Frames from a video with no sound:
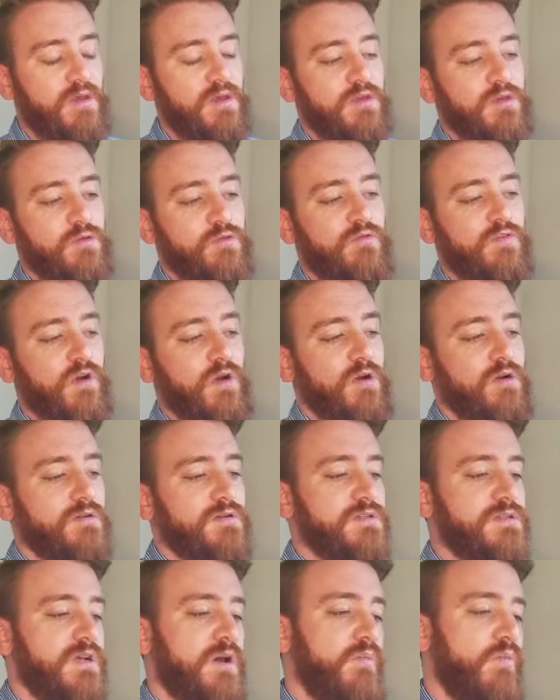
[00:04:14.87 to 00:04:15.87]
you've heard
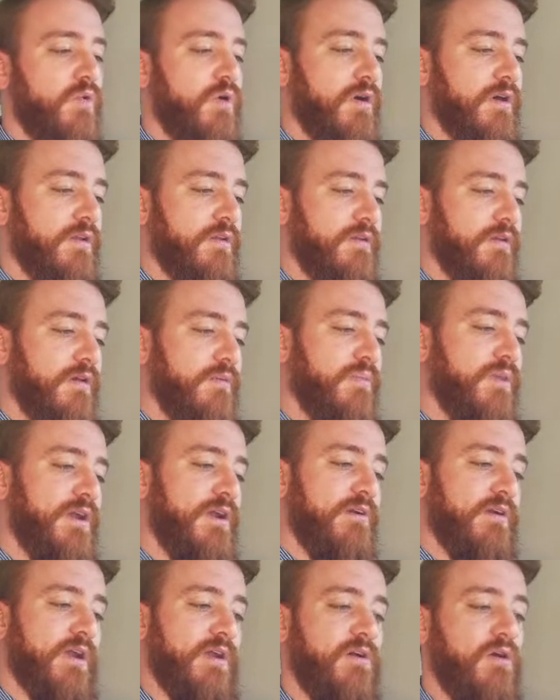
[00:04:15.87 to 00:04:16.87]
a
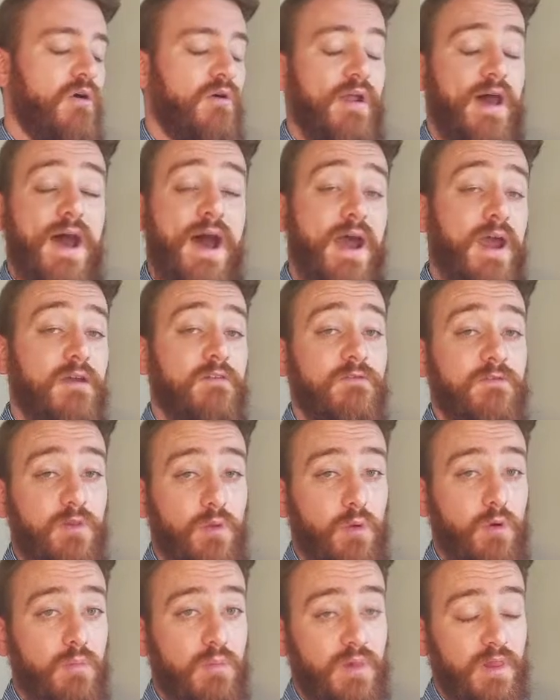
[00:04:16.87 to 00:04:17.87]
player get called a high
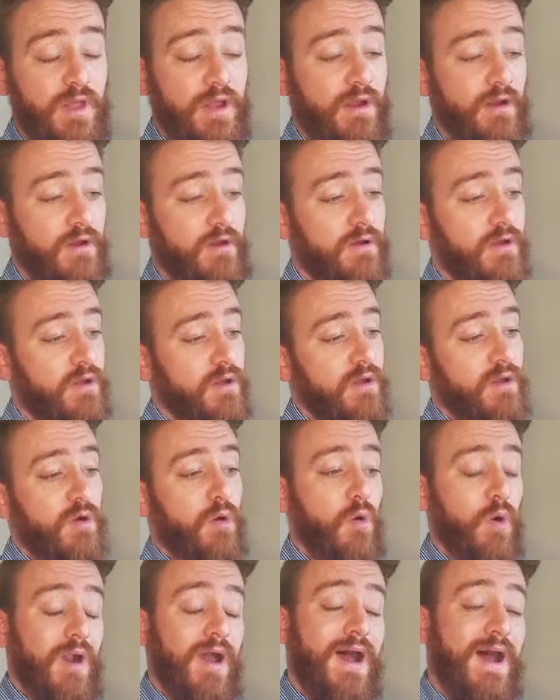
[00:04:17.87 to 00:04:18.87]
floor player
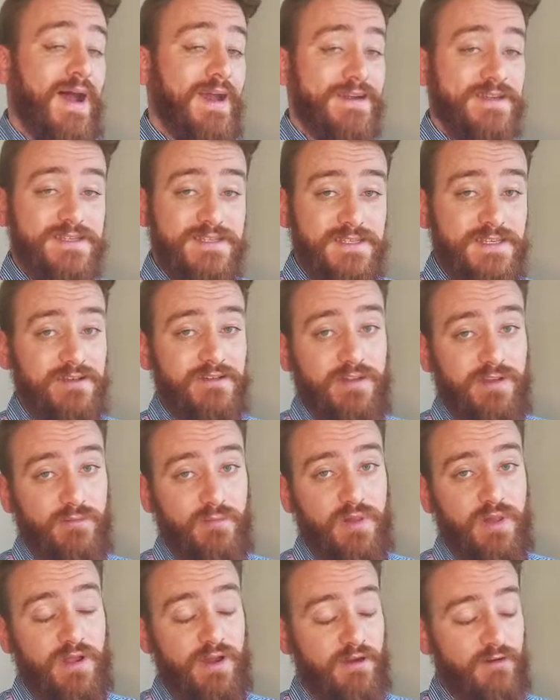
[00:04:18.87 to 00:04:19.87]
or a high ceiling
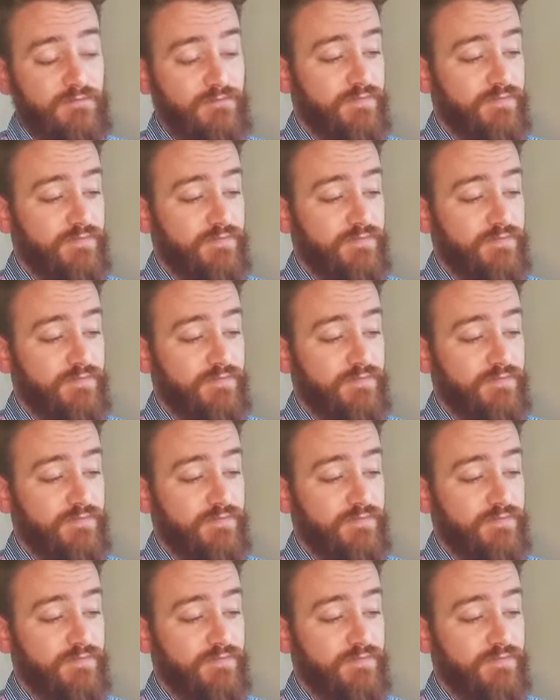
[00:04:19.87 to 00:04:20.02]
player.